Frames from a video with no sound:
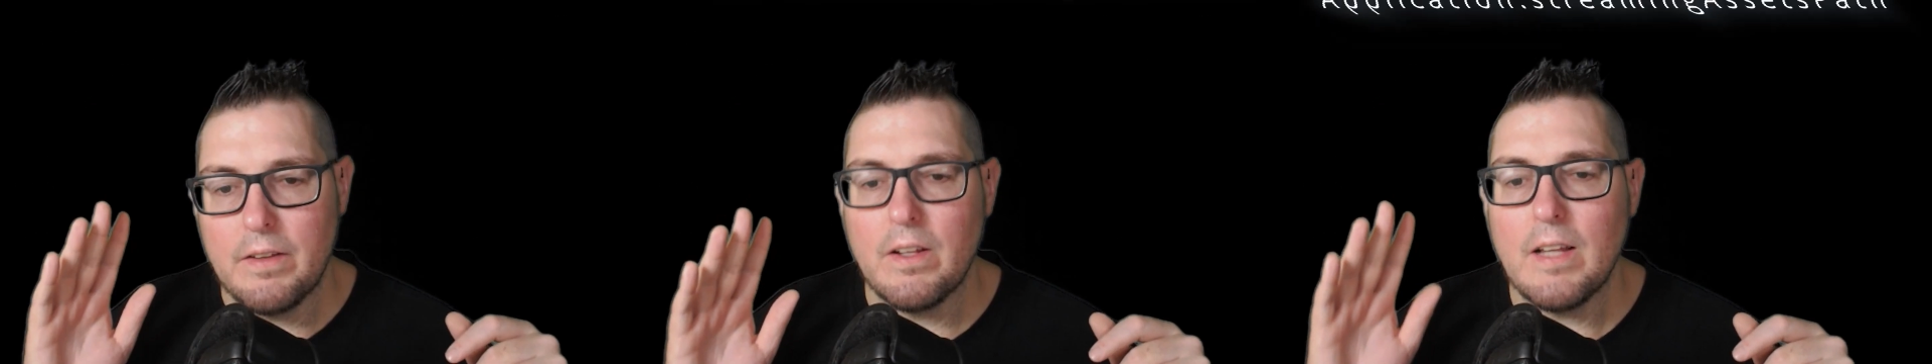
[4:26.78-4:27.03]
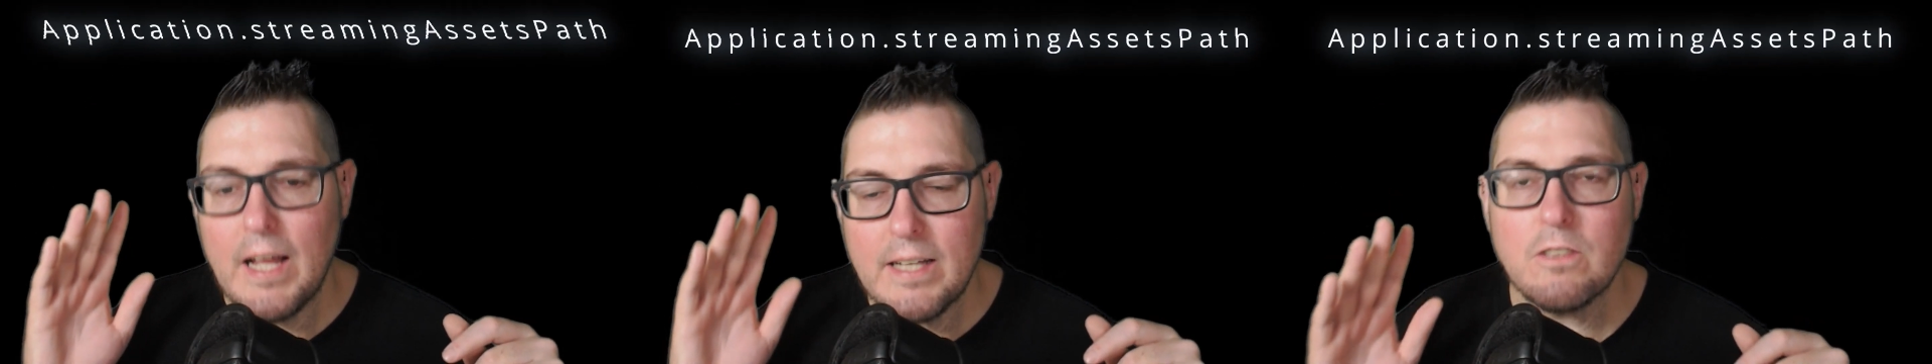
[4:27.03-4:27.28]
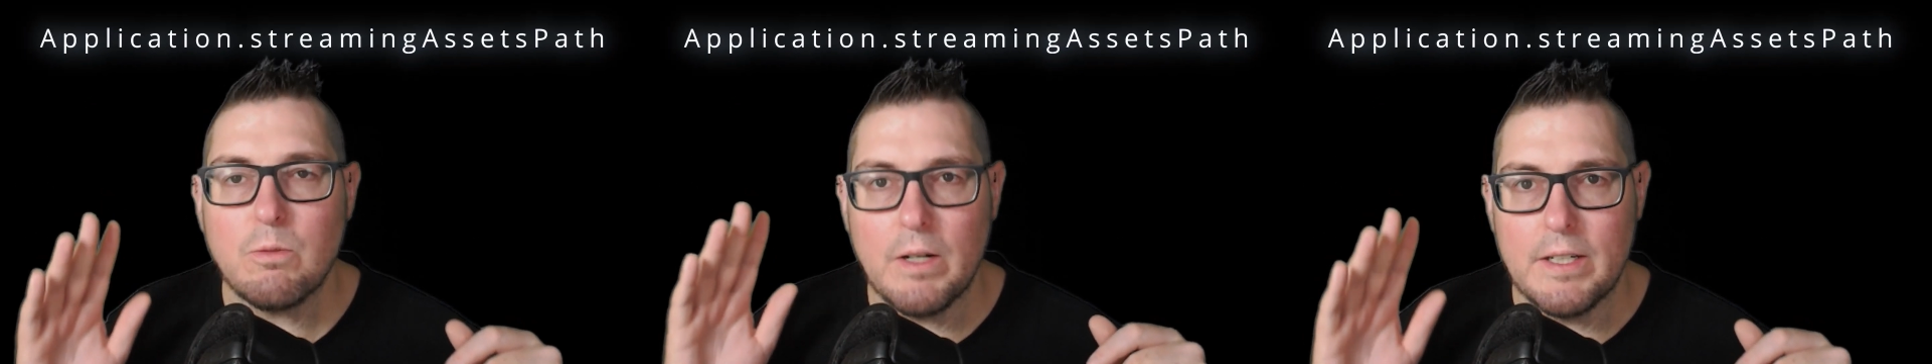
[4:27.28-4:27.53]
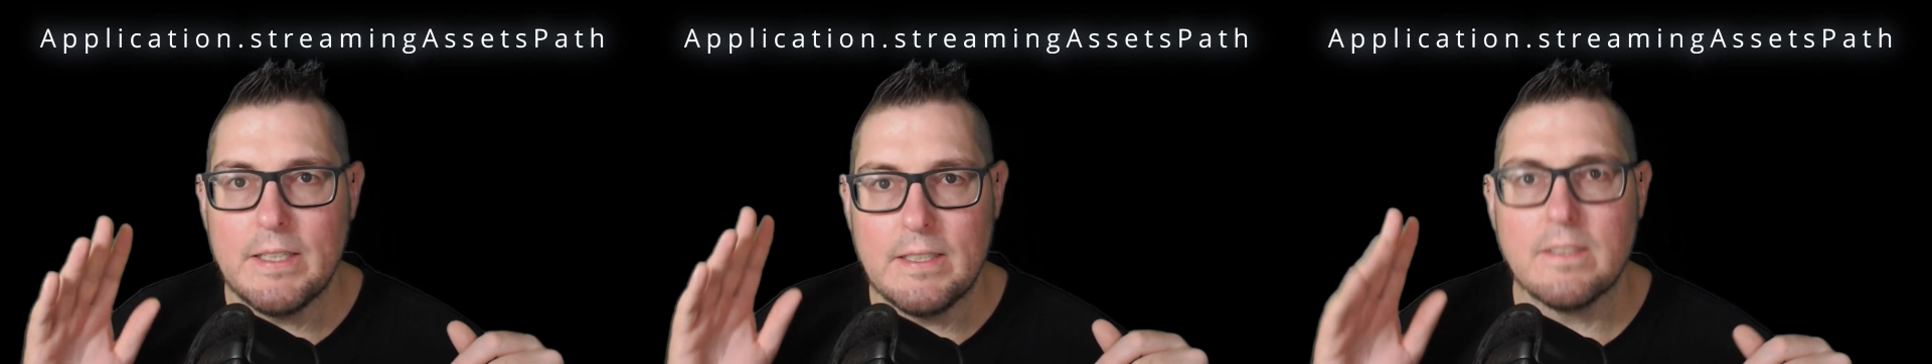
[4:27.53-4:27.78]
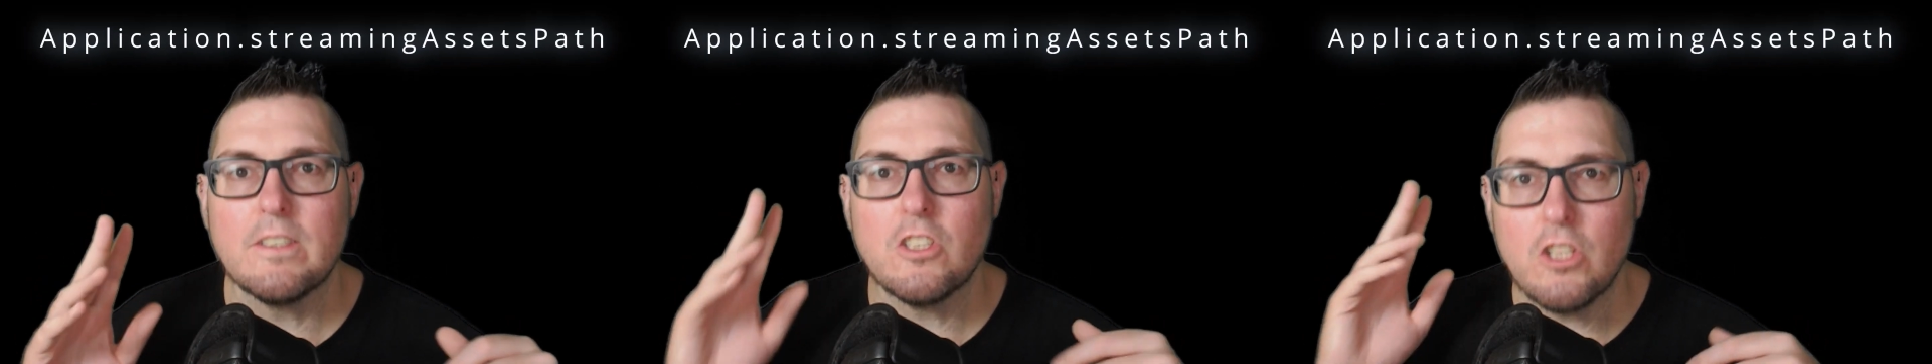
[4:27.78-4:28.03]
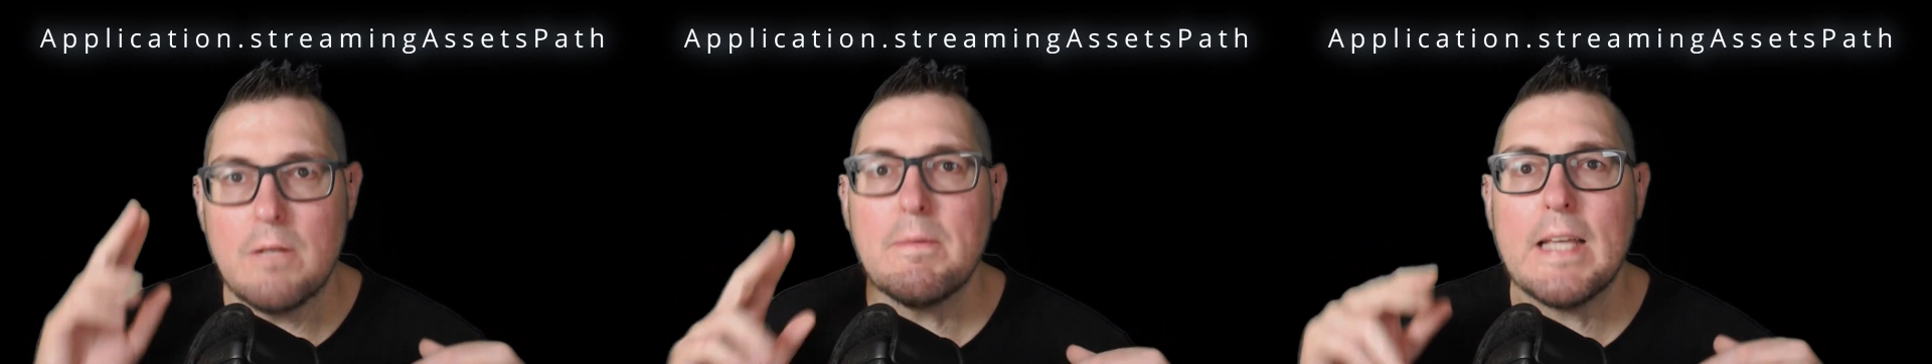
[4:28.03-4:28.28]
the last one is
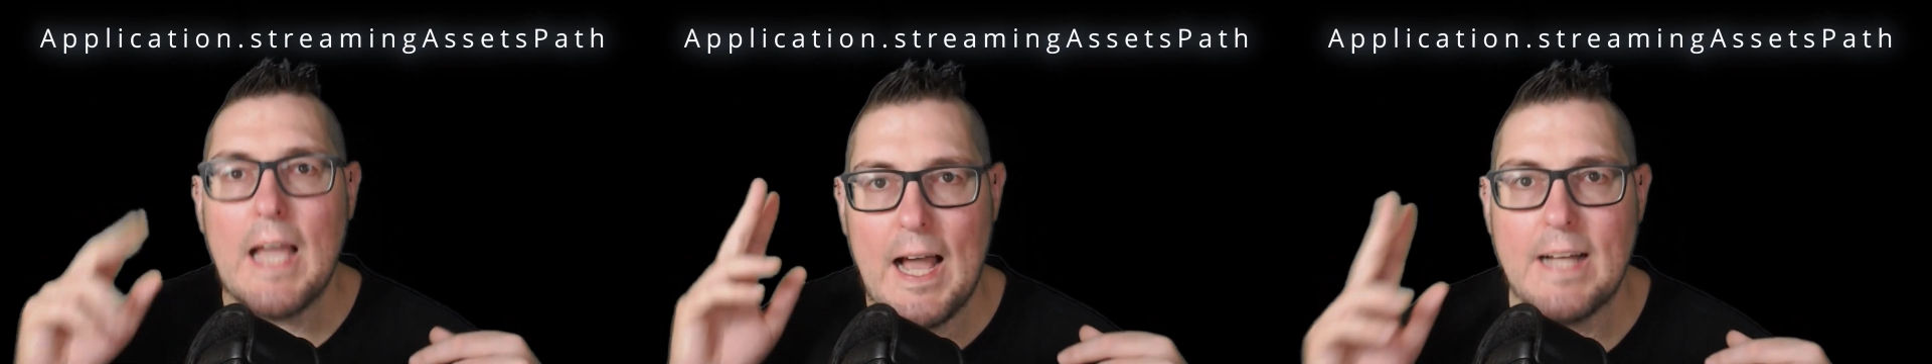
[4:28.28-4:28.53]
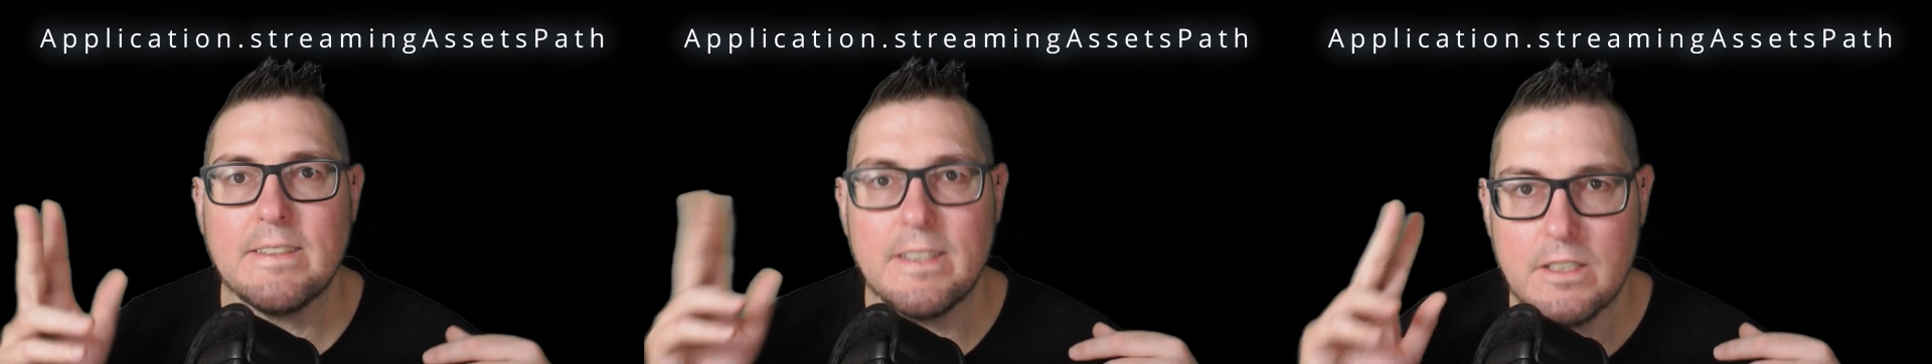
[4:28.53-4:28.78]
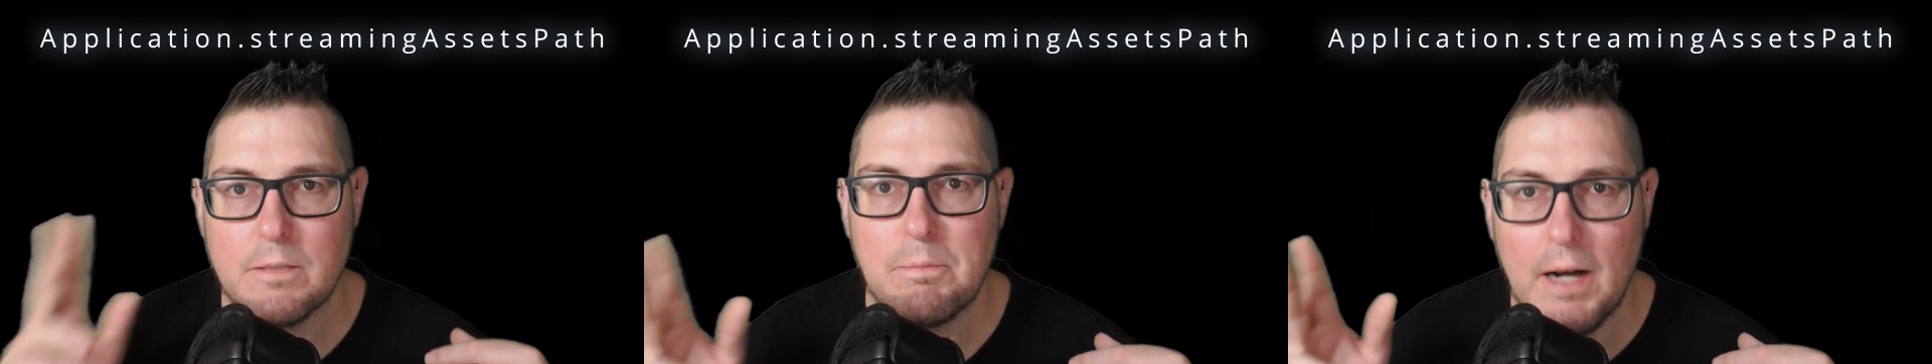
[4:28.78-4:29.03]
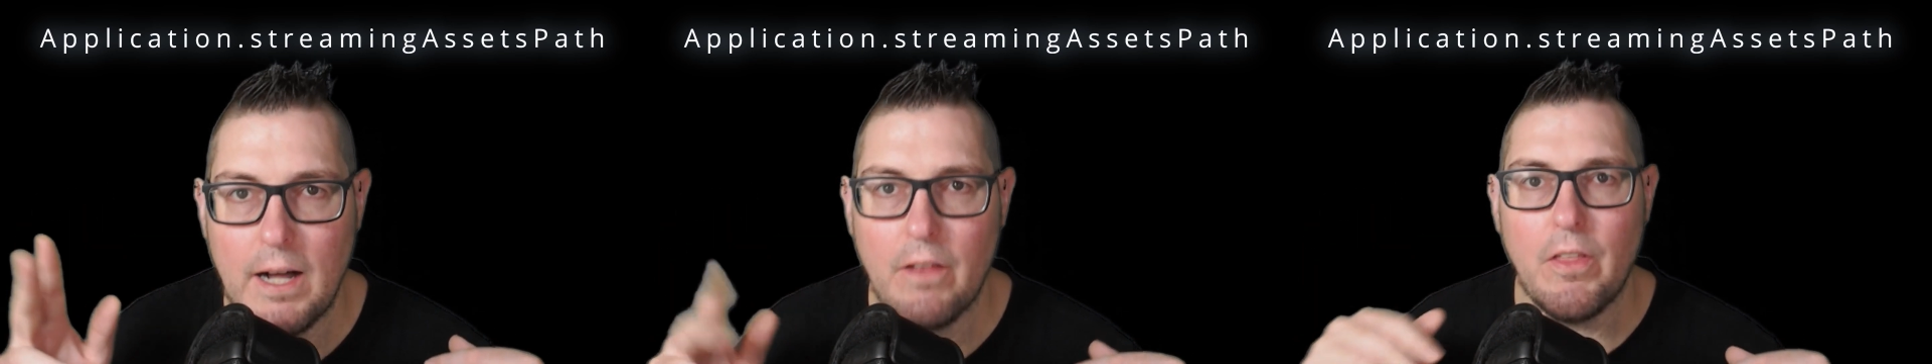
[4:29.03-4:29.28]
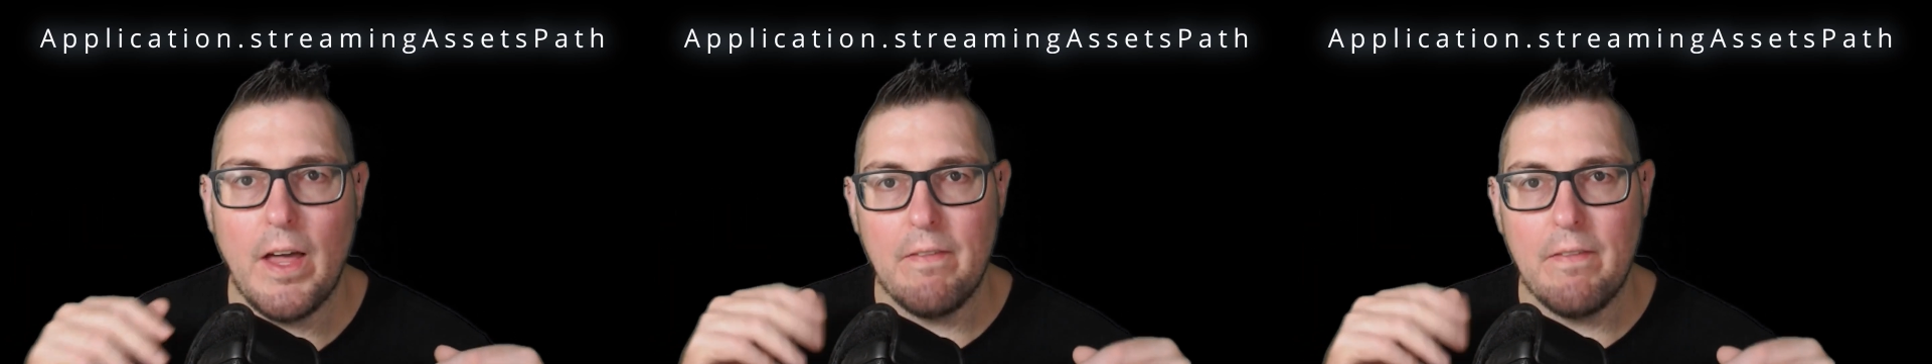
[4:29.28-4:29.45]
streaming assets path.